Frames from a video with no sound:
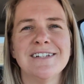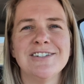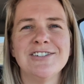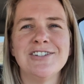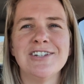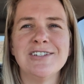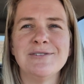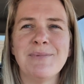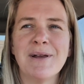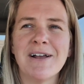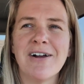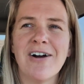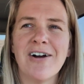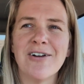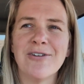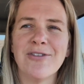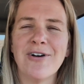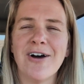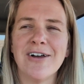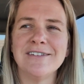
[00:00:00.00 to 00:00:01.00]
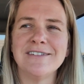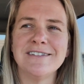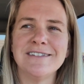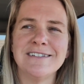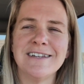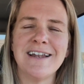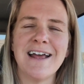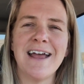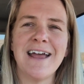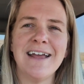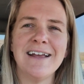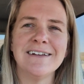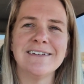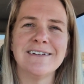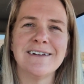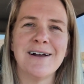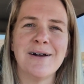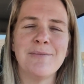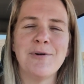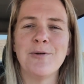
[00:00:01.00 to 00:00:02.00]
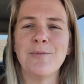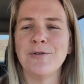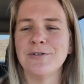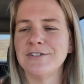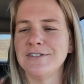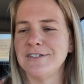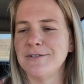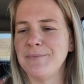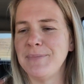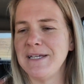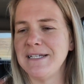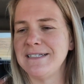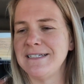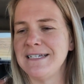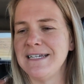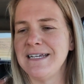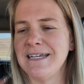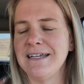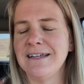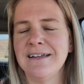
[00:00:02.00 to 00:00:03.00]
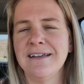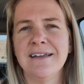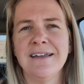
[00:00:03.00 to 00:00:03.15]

Just my car thoughts today. I'm almost to PT.